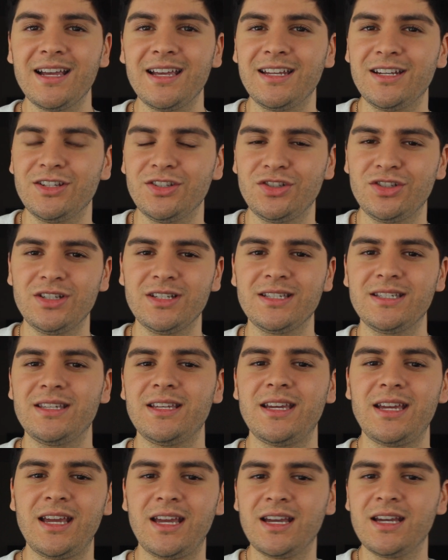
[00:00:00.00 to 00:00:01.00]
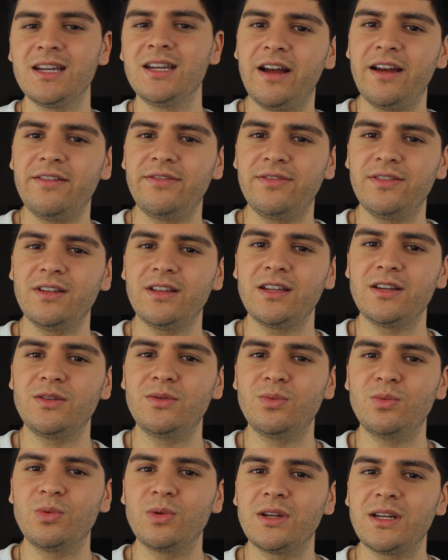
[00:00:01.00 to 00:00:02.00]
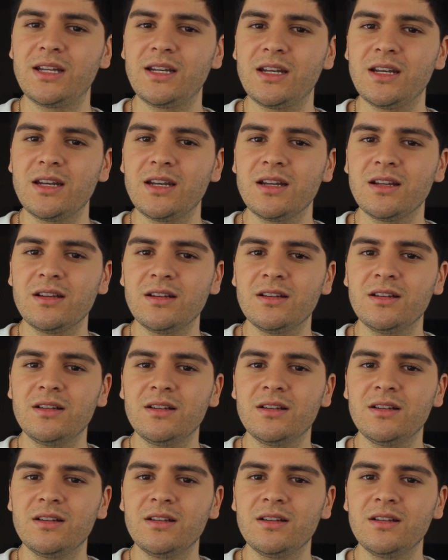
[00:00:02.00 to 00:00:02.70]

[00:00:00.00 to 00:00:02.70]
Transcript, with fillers: And it's just like, I feel like when